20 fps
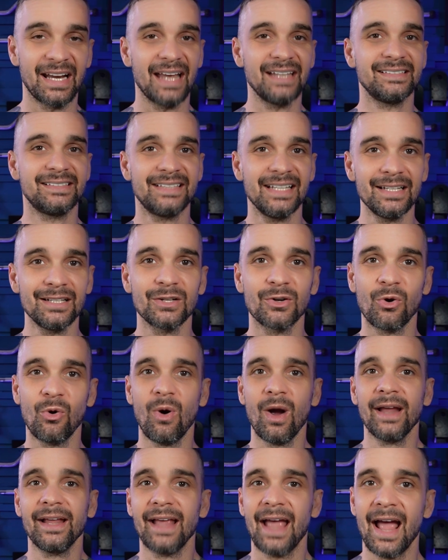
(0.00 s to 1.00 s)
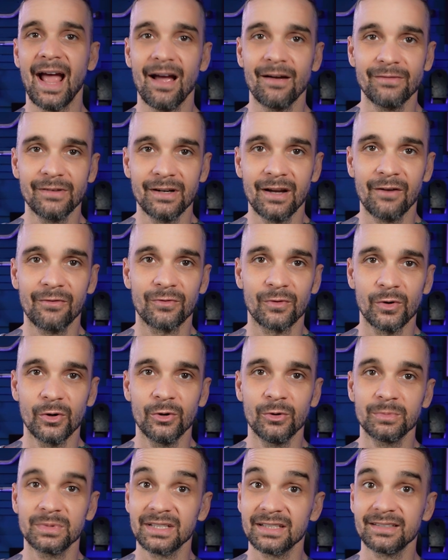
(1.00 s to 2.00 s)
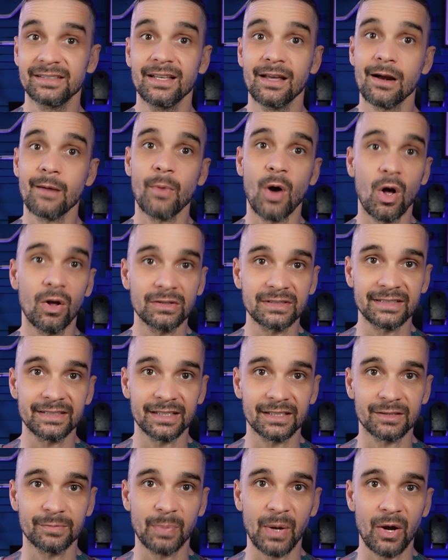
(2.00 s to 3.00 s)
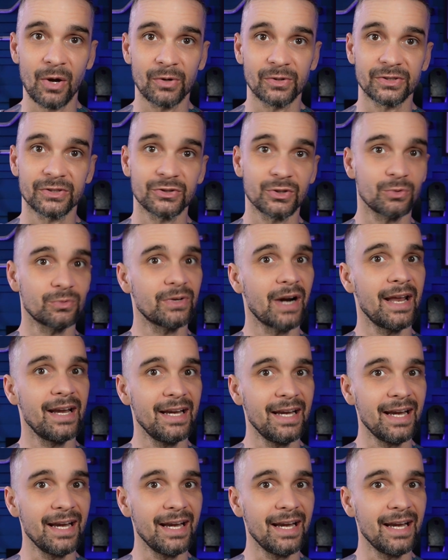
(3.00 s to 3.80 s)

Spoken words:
I didn't quite have enough room to set up all 6 posts. So right